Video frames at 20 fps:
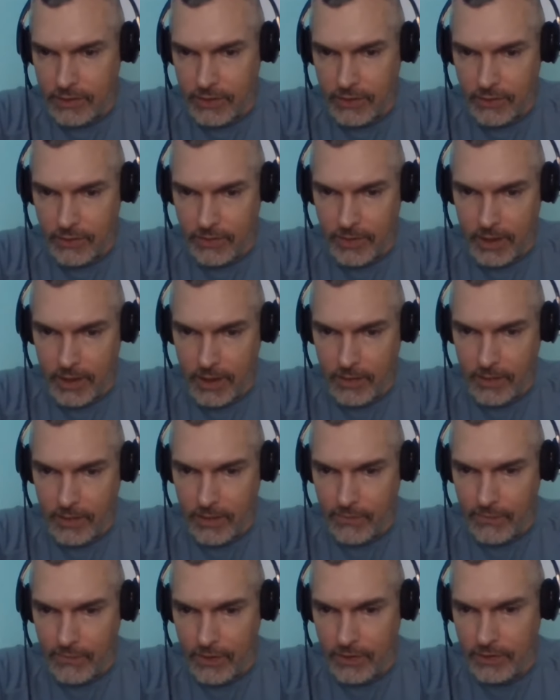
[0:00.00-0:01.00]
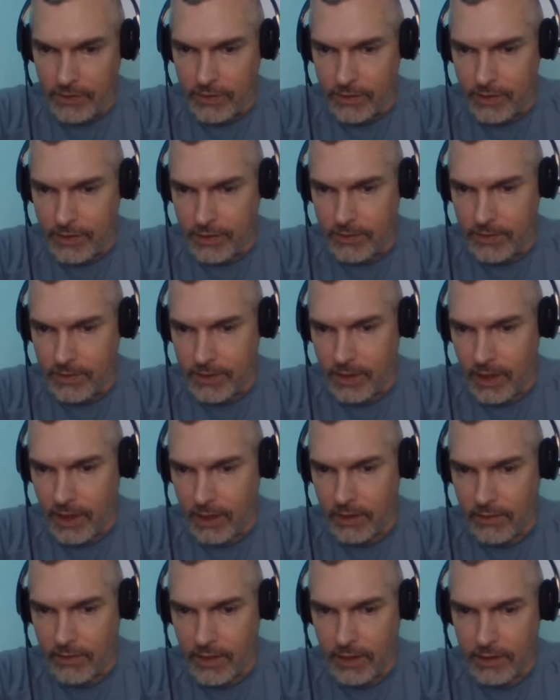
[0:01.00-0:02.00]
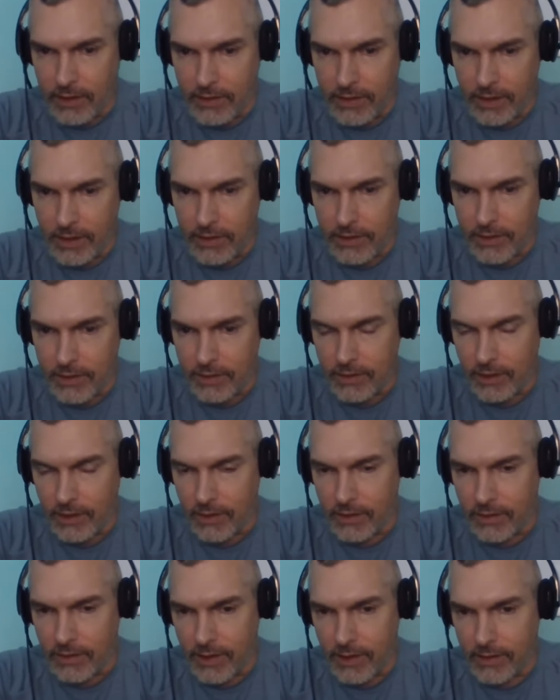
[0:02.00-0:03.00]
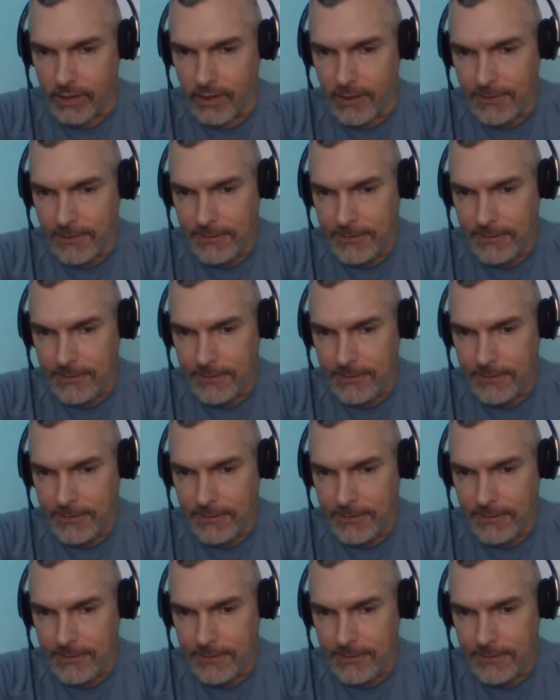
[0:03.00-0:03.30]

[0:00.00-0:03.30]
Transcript: or you will become confused and need to be taught correct. And Jason is all correct.